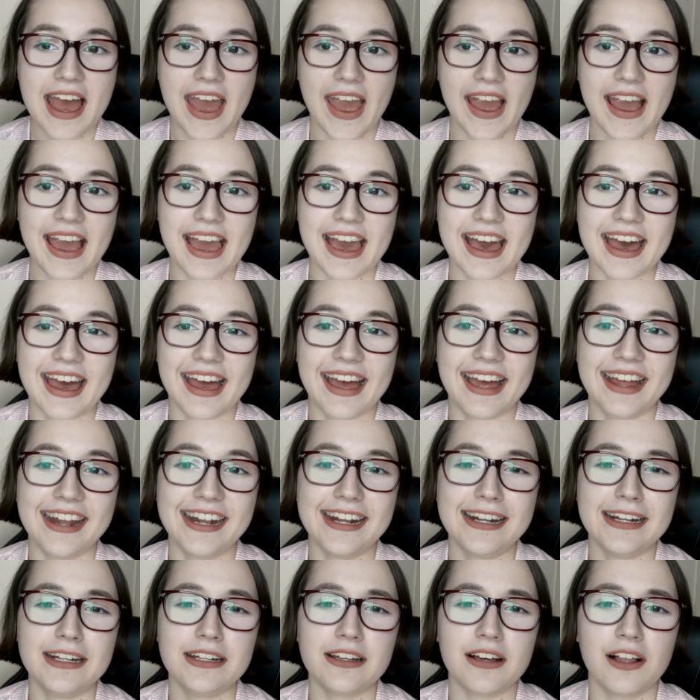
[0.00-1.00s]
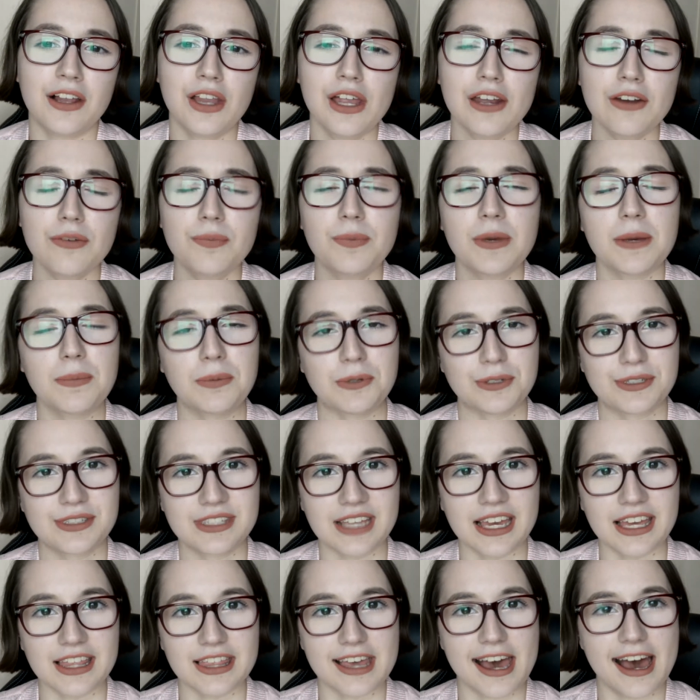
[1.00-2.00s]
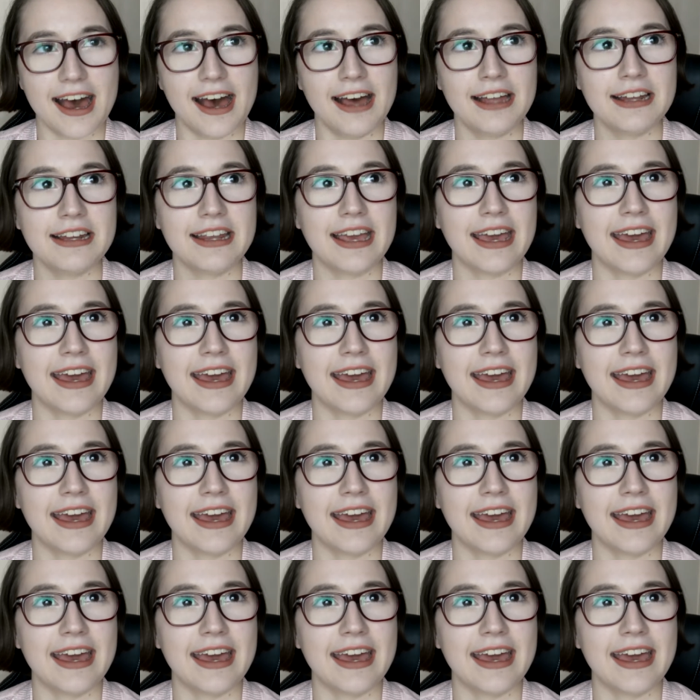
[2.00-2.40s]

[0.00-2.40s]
And a lot of people say that,